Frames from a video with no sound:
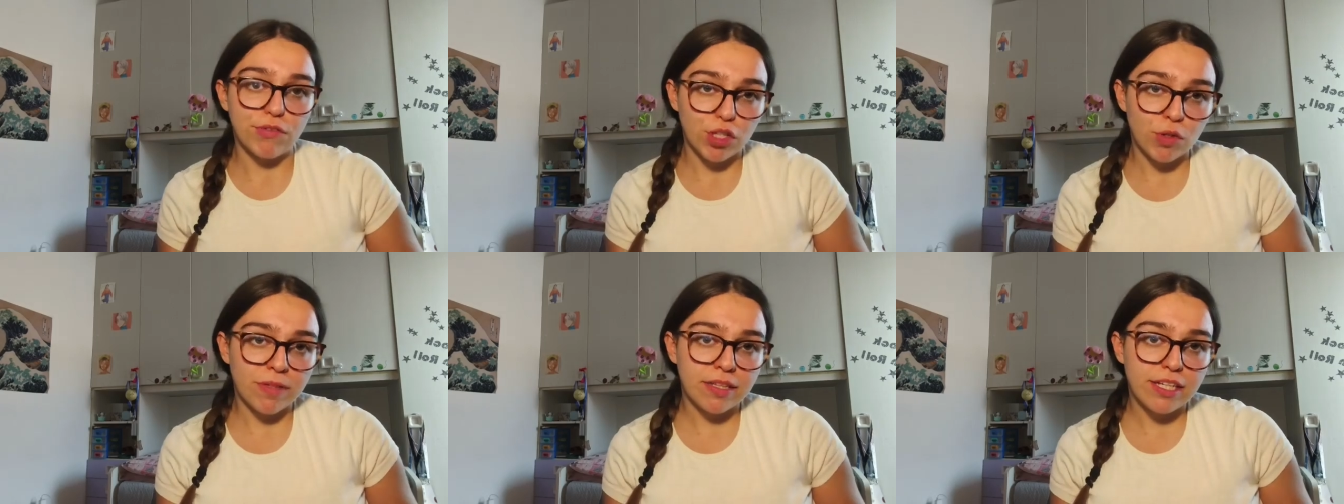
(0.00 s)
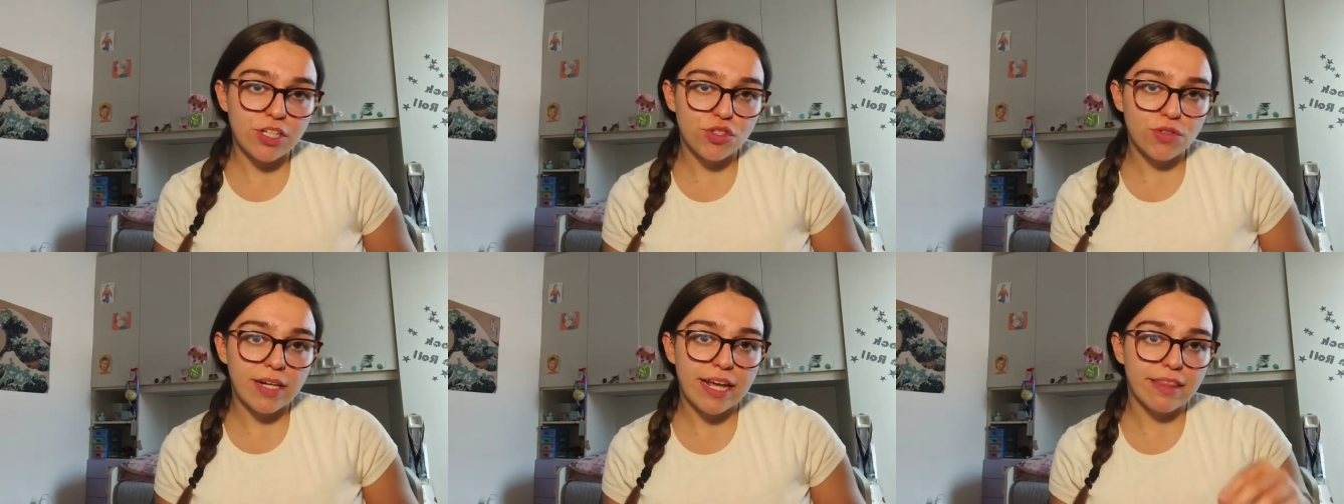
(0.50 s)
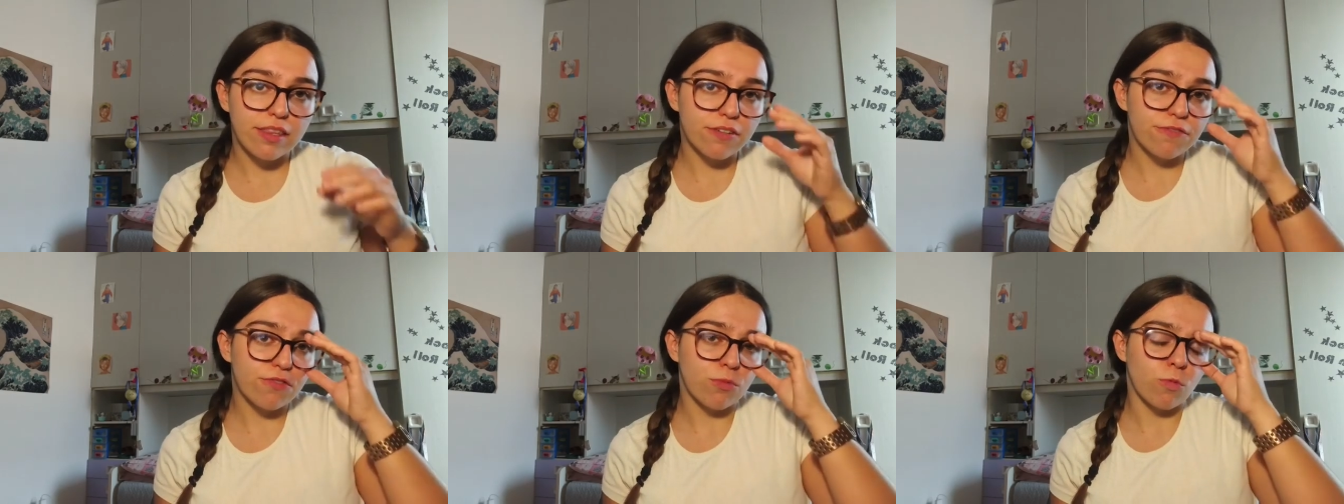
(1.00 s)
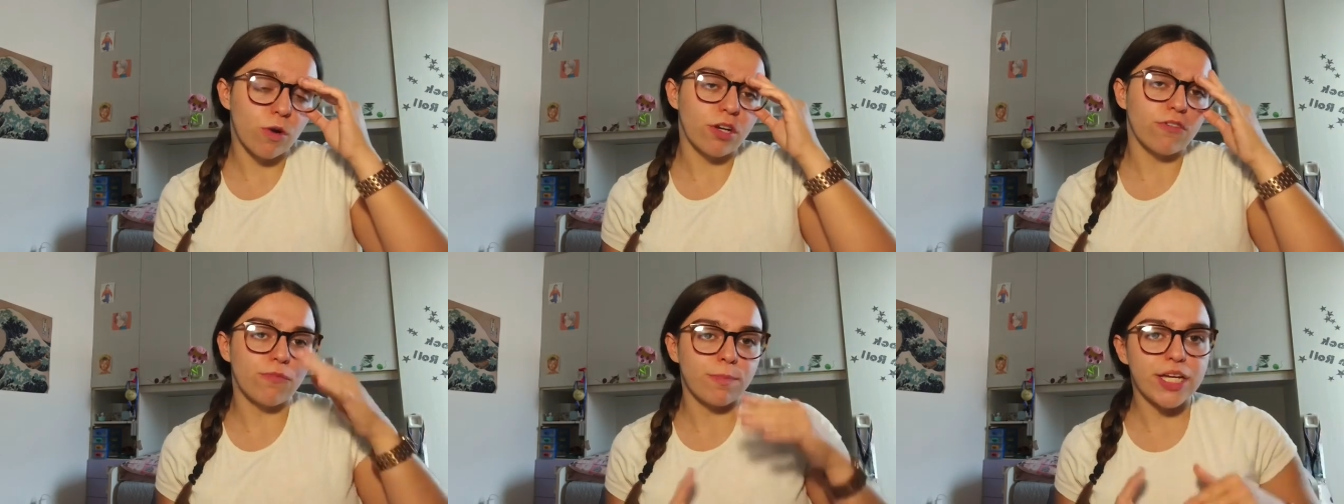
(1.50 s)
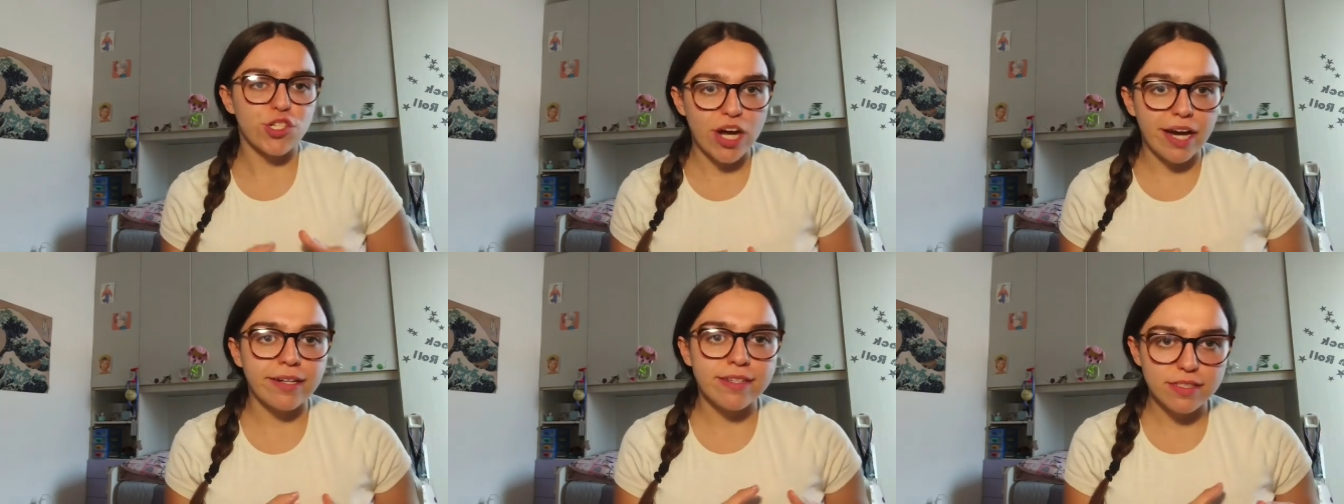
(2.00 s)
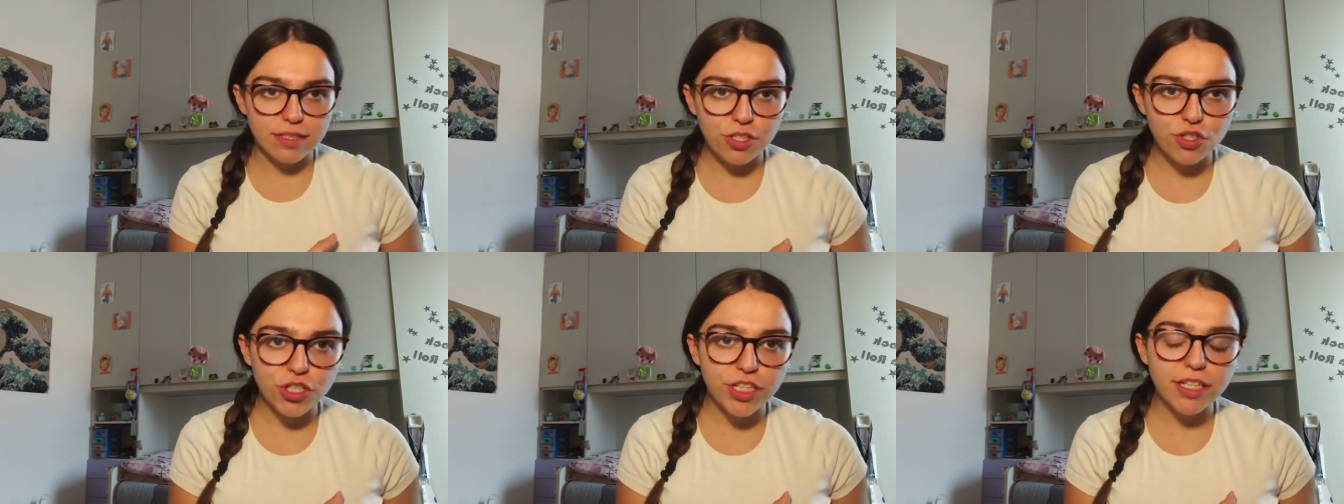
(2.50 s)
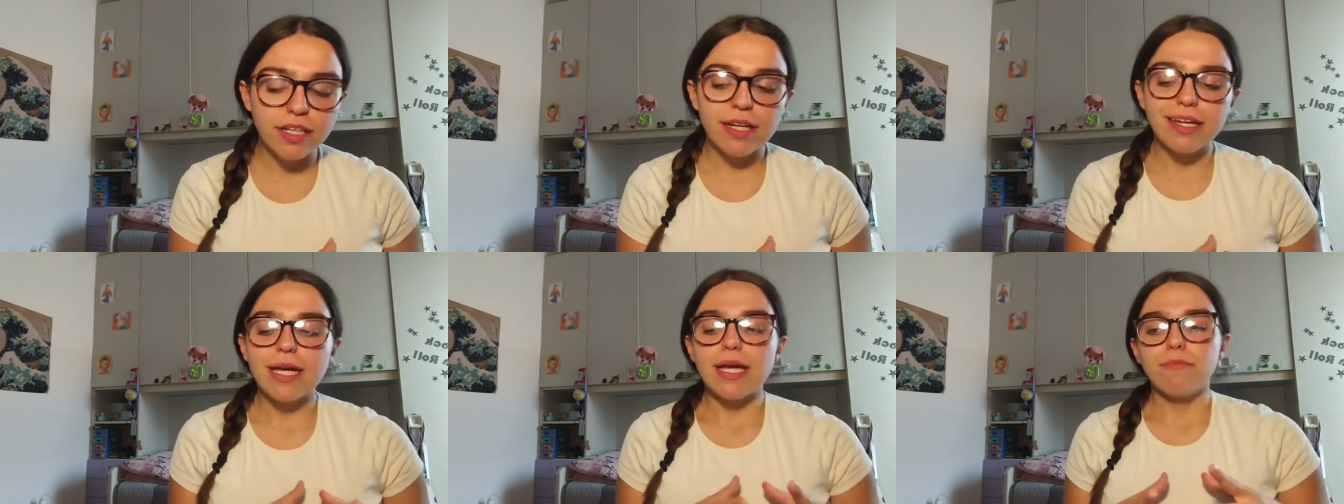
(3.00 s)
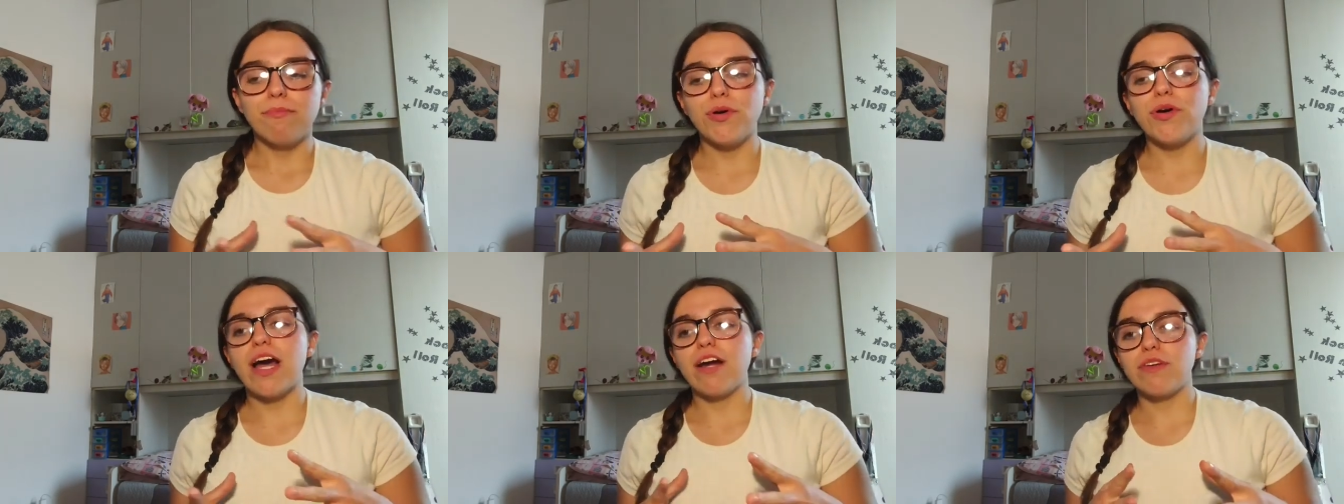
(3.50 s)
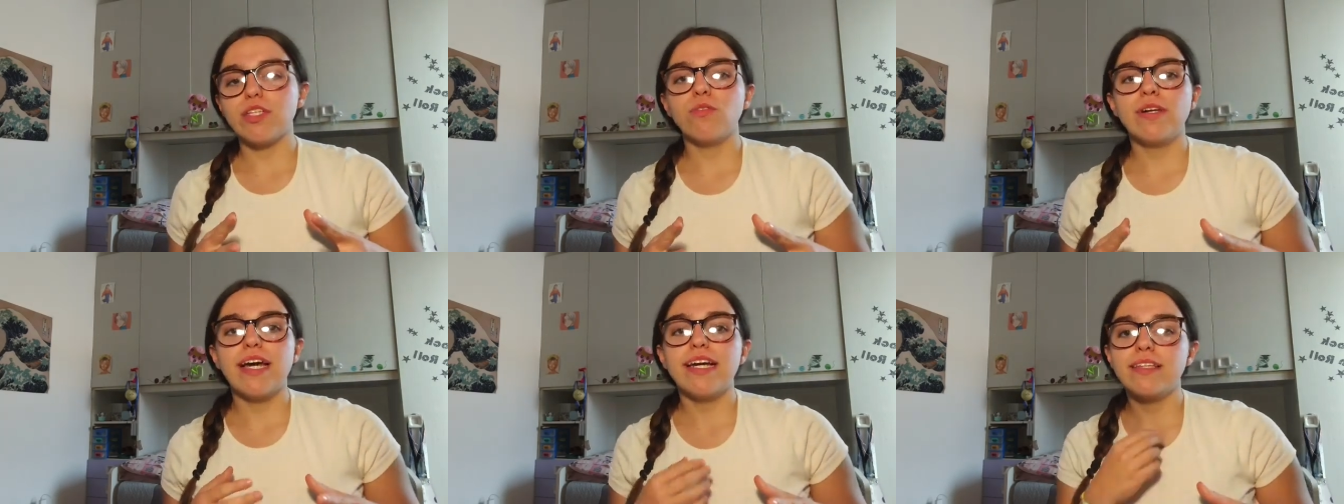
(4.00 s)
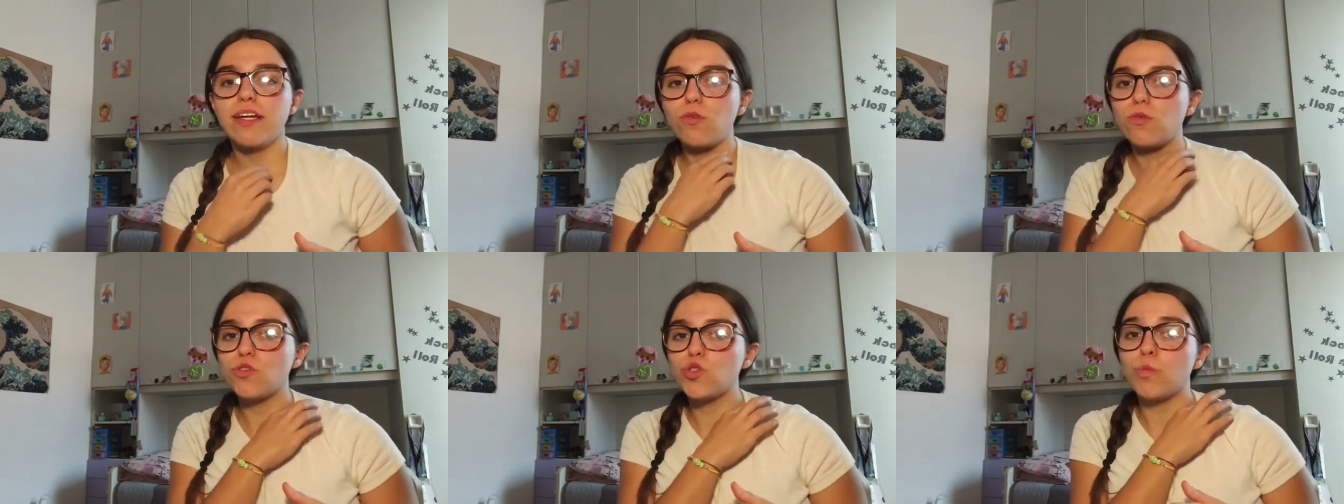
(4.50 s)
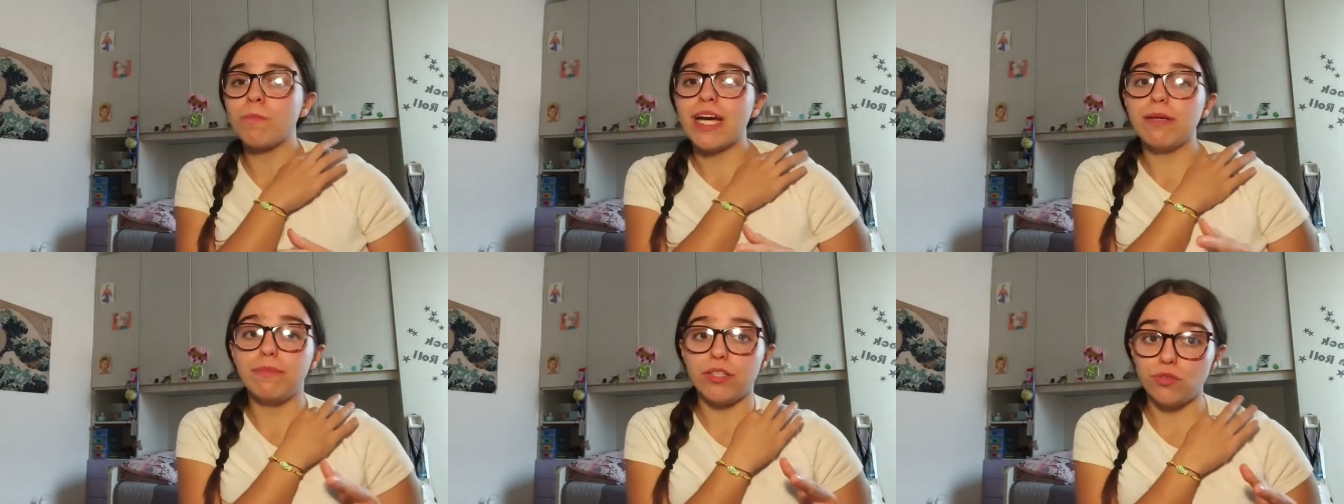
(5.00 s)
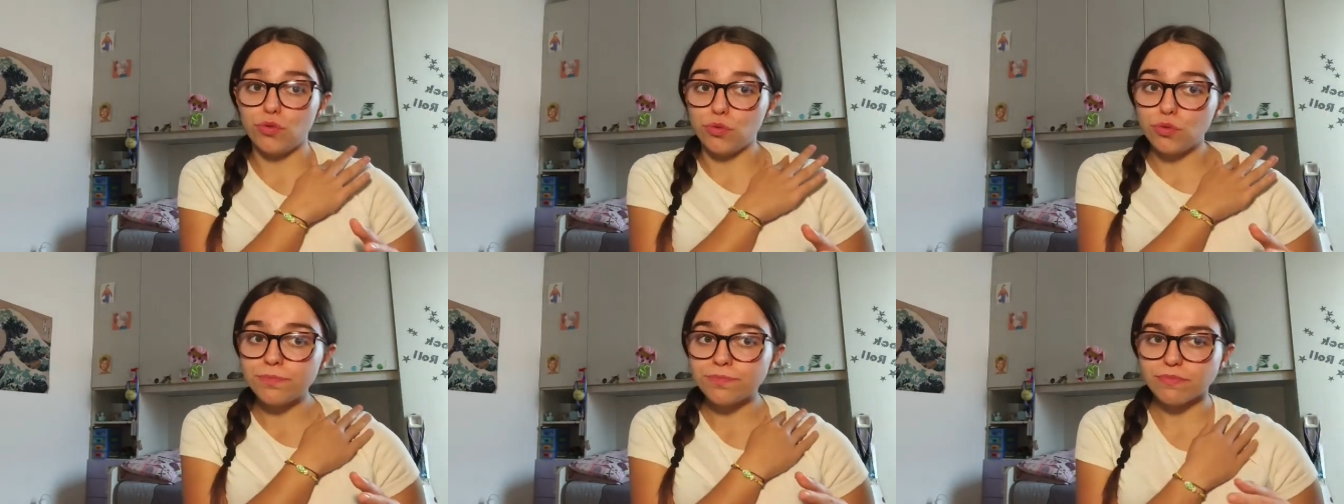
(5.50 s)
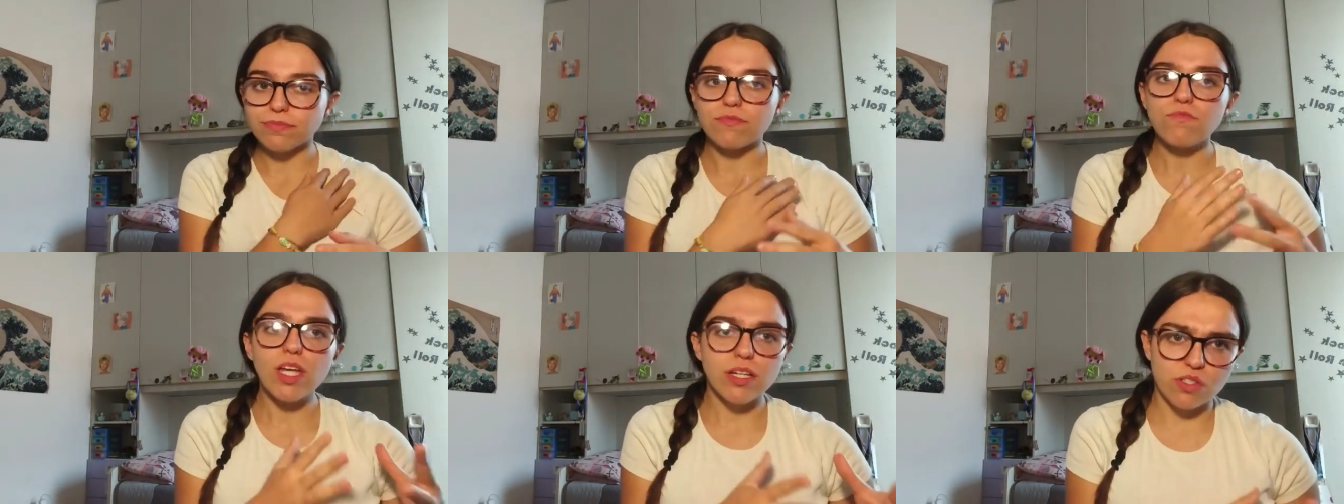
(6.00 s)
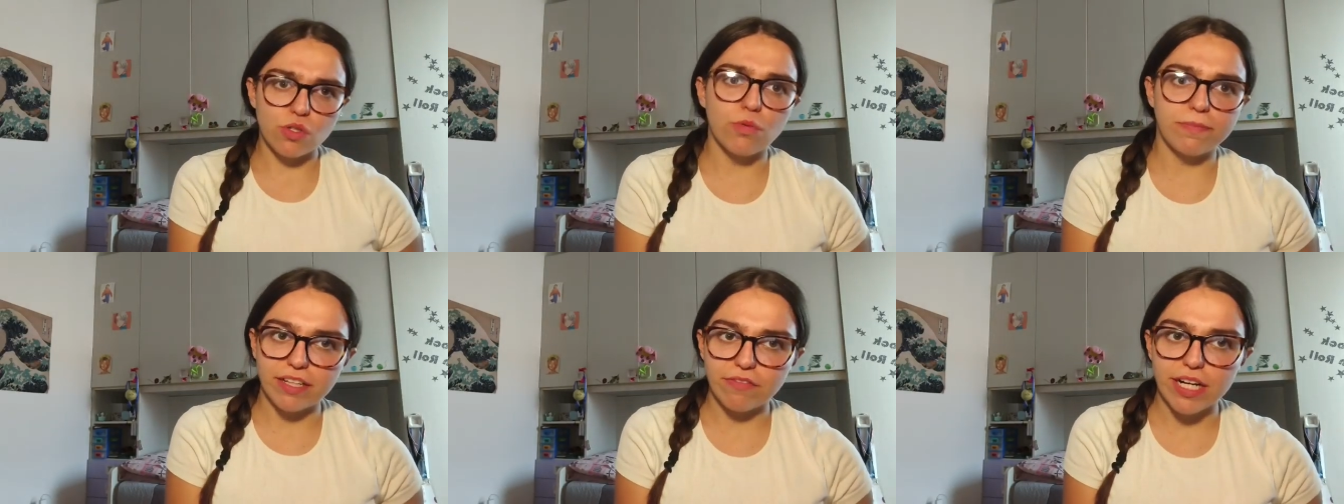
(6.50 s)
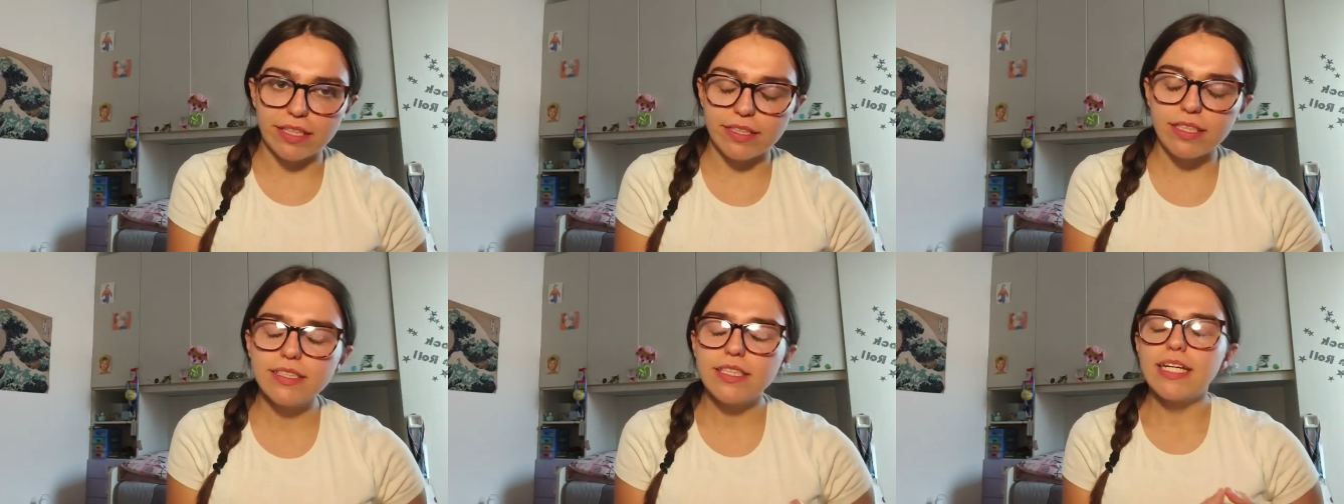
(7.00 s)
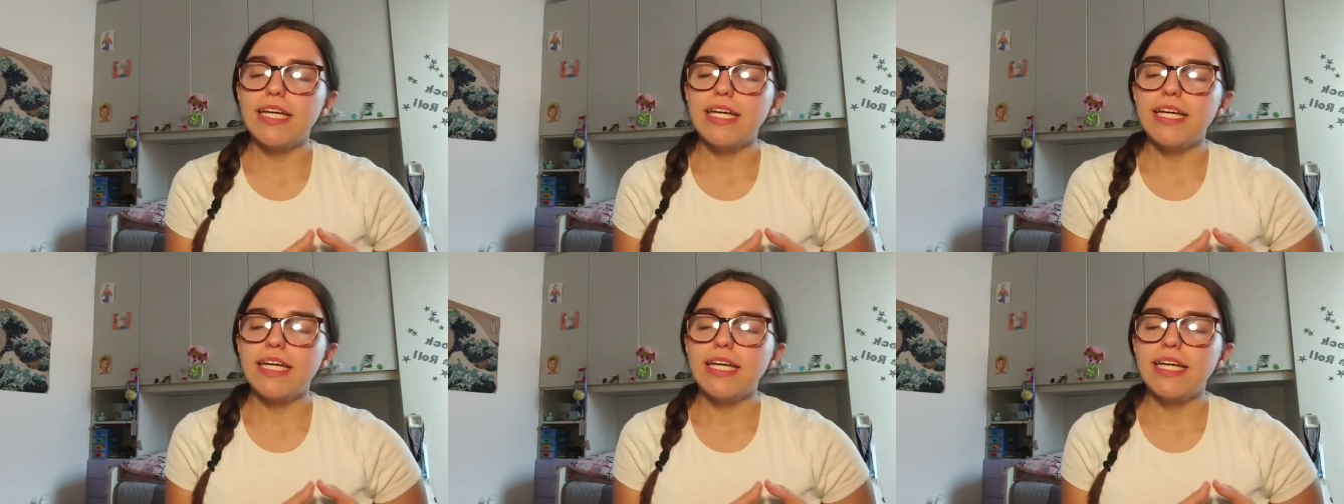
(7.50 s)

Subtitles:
recommendation letter from one of my Chinese teacher, but I read online that also might be two, so be ready.